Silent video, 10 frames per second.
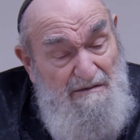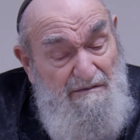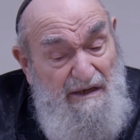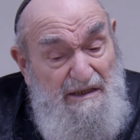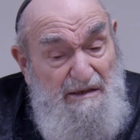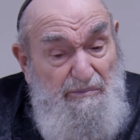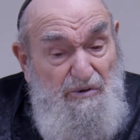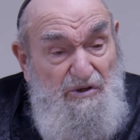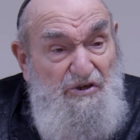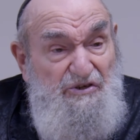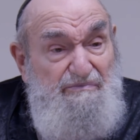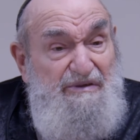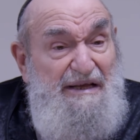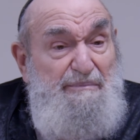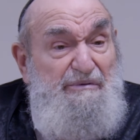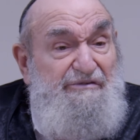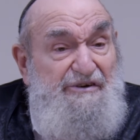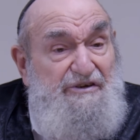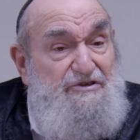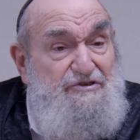Right? you bought certain type of
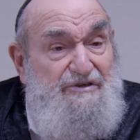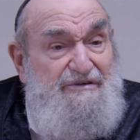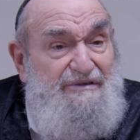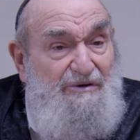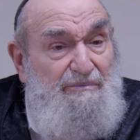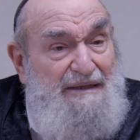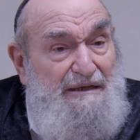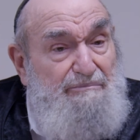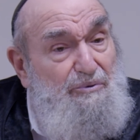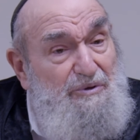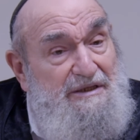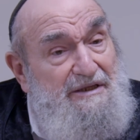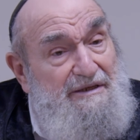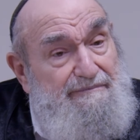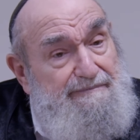furniture, no, not pointy,